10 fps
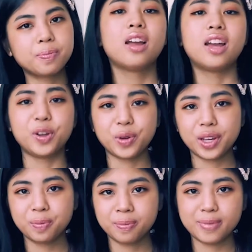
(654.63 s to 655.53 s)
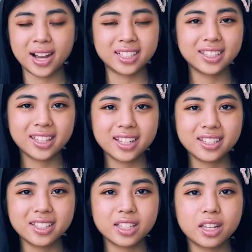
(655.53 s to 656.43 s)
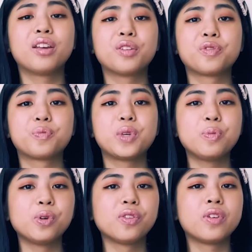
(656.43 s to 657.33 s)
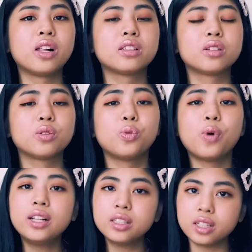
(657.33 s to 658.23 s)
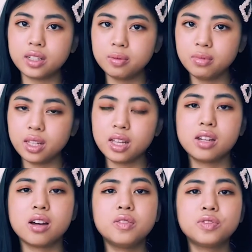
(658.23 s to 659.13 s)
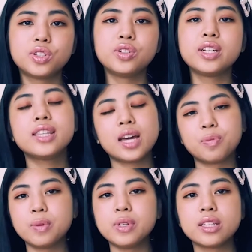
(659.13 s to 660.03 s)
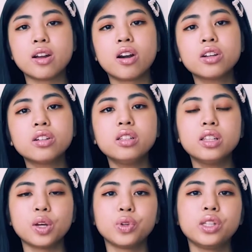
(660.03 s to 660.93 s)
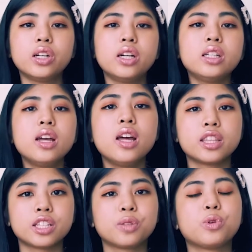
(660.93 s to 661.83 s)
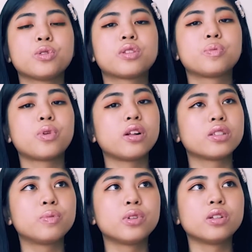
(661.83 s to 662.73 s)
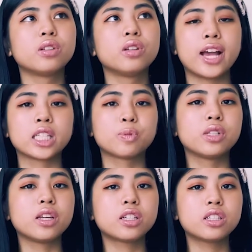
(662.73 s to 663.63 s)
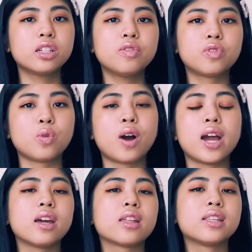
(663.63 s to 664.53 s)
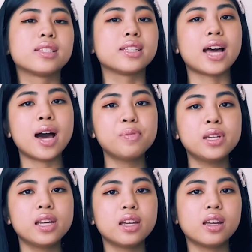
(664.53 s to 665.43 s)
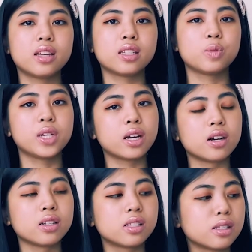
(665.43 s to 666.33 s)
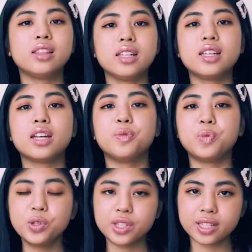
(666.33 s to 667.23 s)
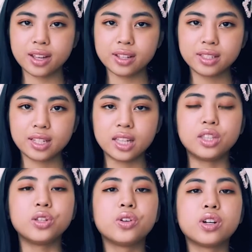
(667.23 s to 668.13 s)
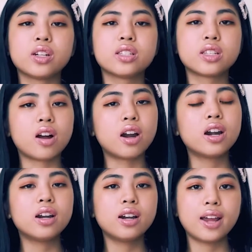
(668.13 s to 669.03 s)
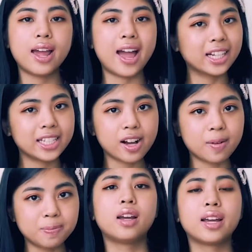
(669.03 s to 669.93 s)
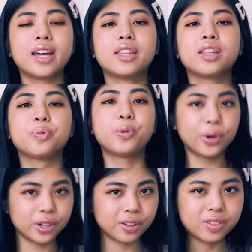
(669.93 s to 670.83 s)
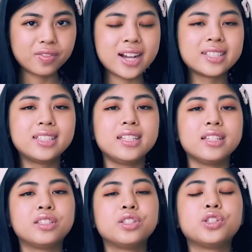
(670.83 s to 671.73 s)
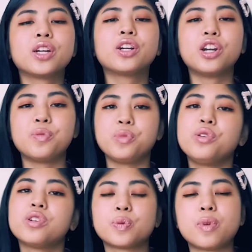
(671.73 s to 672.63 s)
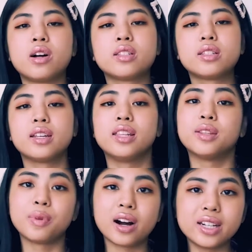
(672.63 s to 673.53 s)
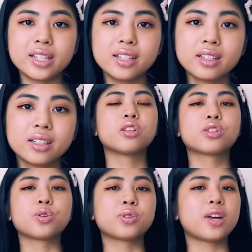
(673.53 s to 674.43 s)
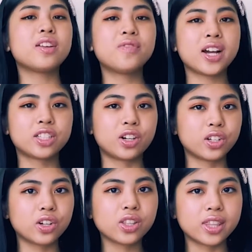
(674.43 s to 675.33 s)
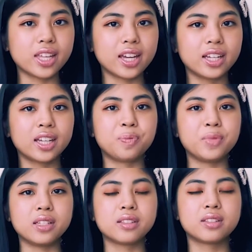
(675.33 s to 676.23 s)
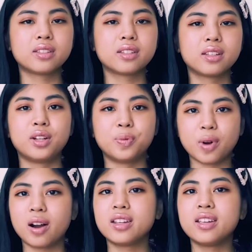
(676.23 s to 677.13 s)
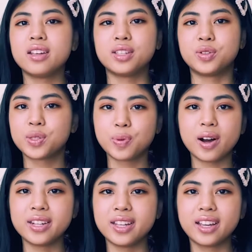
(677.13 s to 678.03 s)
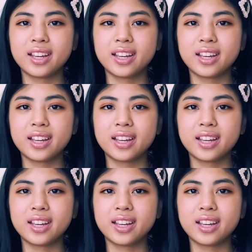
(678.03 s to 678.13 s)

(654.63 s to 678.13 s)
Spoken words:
Anyway, back to this. If people felt welcome enough to read that BBC article, they would learn that the most plausible explanation for why this is happening is because the immune cells in the uterus are acting up. Again, the point of the vaccine is to trigger an immune response in the body. So side effects are a good thing. It means your body is responding.